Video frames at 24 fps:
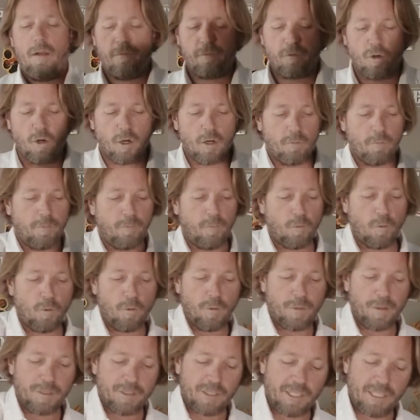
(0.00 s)
Gone
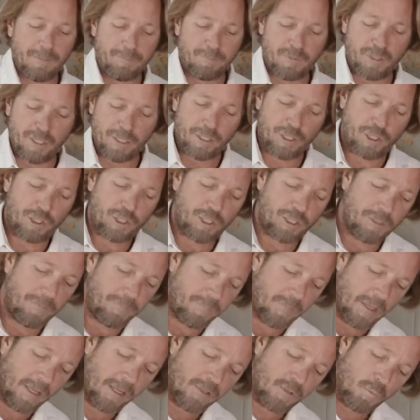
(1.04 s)
for the deep dish
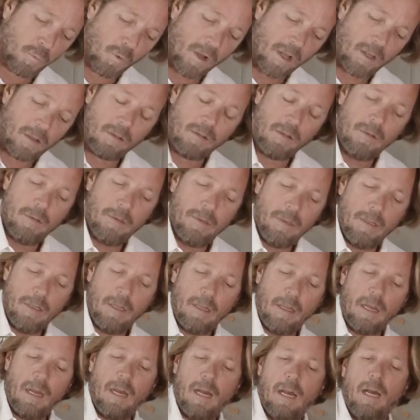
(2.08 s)
as well,
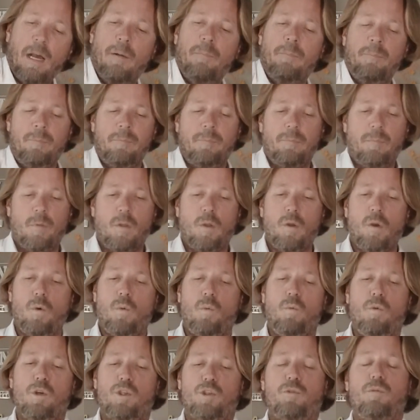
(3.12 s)

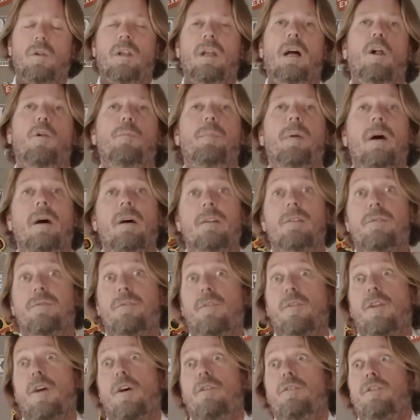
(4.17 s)
which will help out
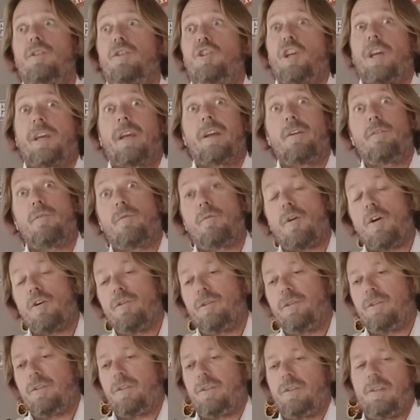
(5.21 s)
for those chicken
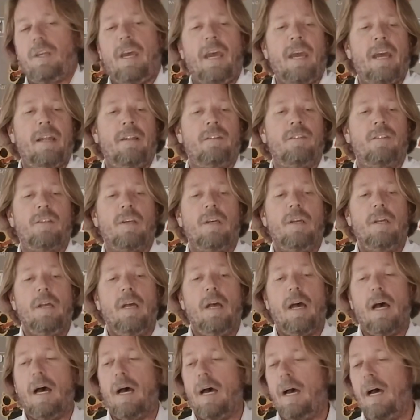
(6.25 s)
roasts and
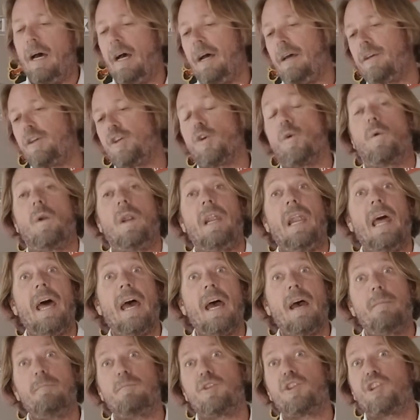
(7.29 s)
your
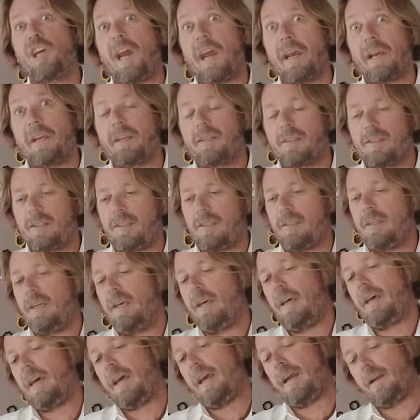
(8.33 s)
lamb shanks,
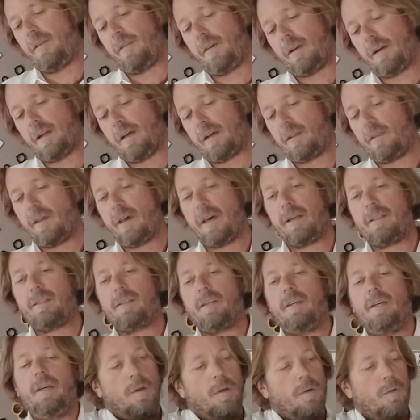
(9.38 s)
anything like that.
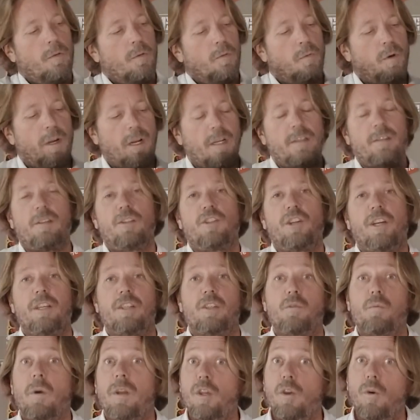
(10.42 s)
What I
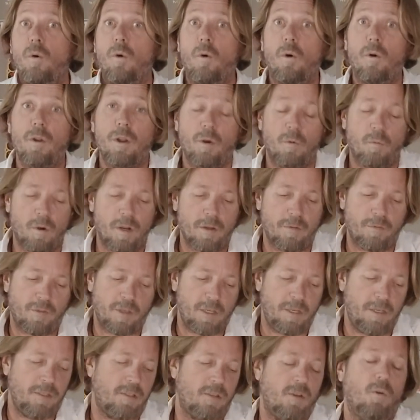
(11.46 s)
suggest when you order one of
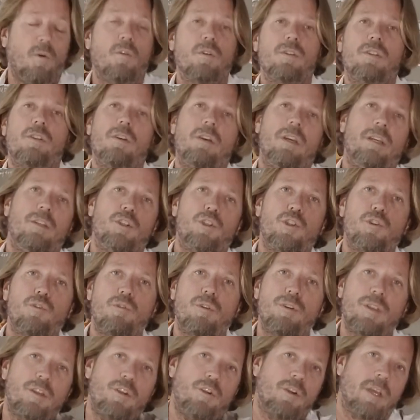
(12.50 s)
these, also
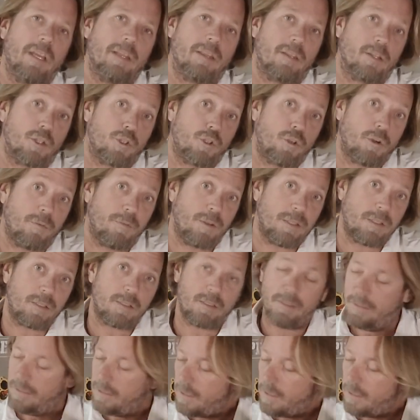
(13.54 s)
ensure that you get the trivet